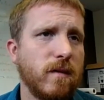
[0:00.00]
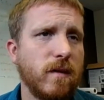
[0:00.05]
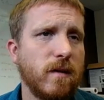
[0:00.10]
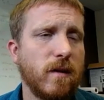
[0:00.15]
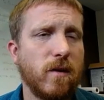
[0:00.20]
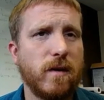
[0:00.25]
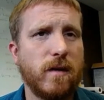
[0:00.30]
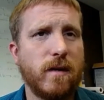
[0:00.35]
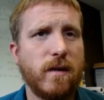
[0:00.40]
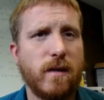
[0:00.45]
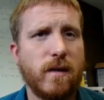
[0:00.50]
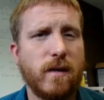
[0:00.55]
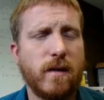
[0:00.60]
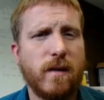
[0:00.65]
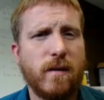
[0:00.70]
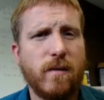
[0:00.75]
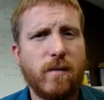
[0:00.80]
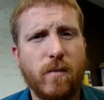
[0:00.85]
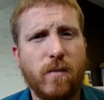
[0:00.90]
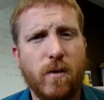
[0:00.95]

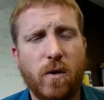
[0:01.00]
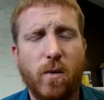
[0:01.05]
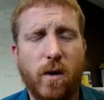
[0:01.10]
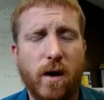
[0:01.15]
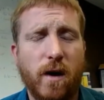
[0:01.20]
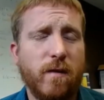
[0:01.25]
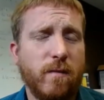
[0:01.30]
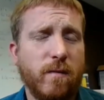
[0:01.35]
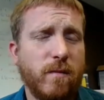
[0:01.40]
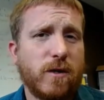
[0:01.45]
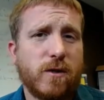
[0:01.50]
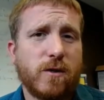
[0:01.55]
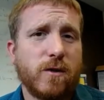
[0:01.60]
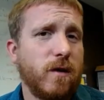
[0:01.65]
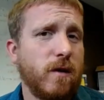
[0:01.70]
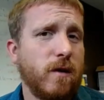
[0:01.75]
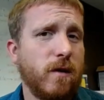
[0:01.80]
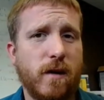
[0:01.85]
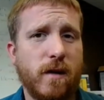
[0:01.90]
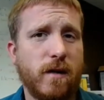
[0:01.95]
one of them is
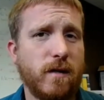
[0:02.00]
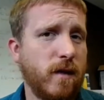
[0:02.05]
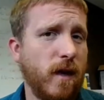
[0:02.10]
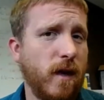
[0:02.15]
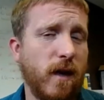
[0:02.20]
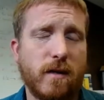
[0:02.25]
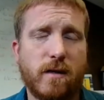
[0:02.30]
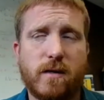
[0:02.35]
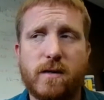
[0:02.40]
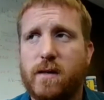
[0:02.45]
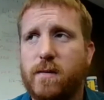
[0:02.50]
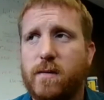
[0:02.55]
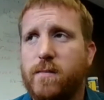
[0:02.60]
certainly the United States.